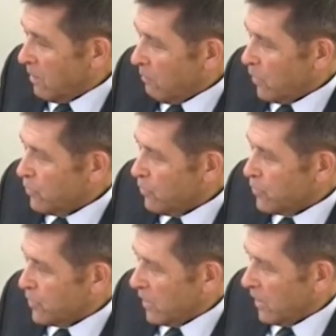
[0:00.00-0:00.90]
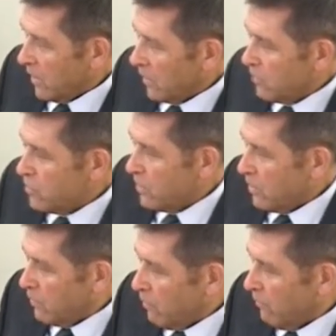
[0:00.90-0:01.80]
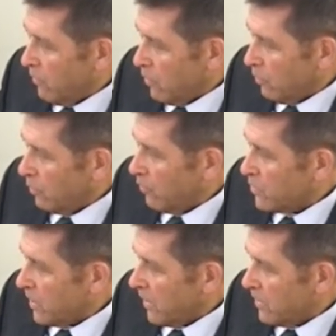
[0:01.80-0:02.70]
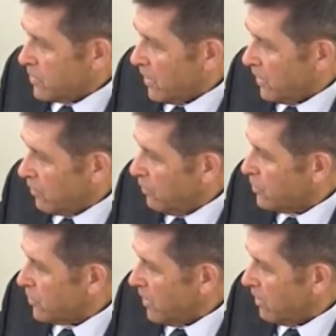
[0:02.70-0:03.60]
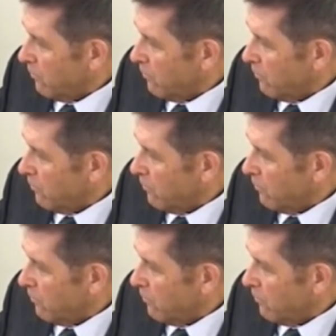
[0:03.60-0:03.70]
but you're saying, in your view, Chris Kennedy's got a good shot of winning the